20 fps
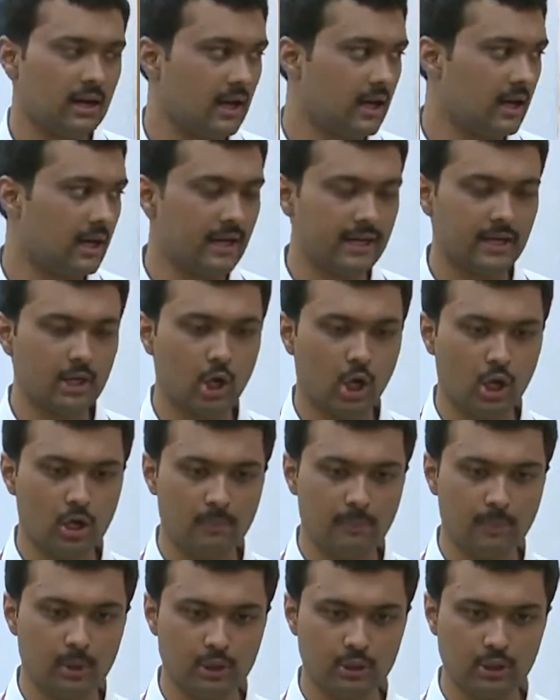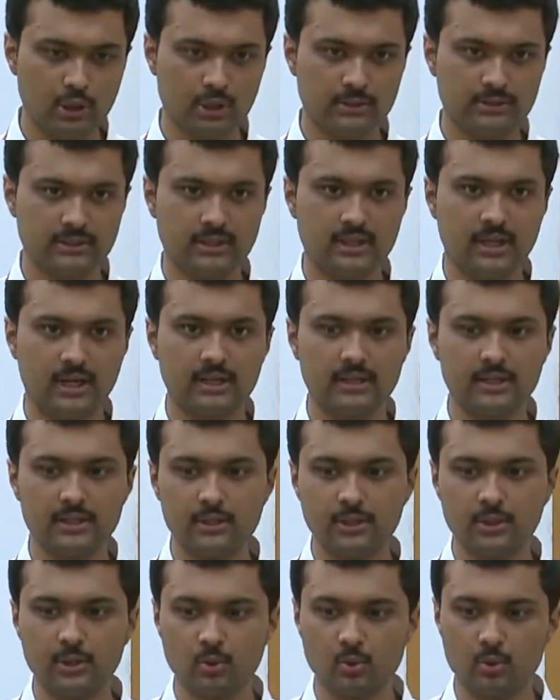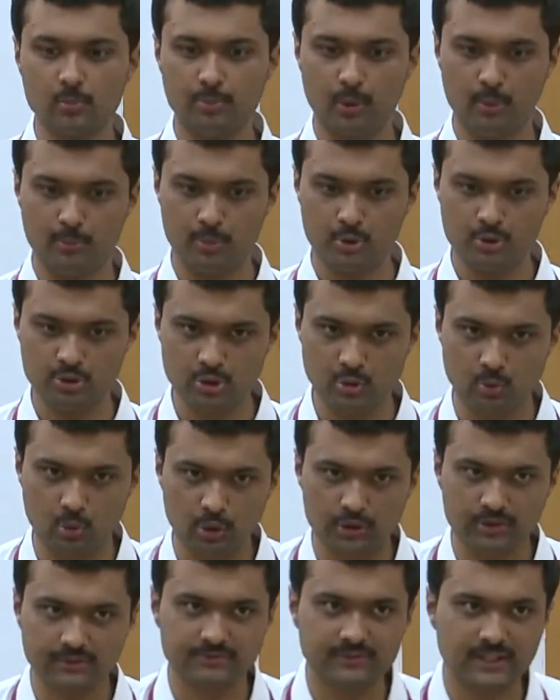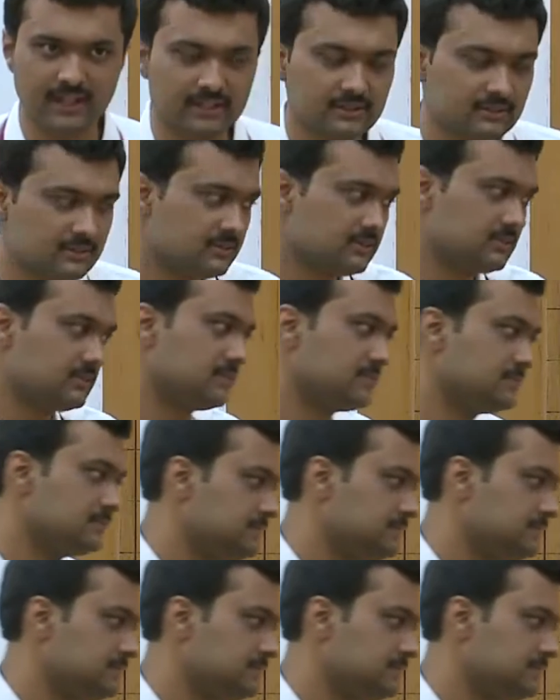Uh, I call upon Dr. Kannan to propose the vote of thanks.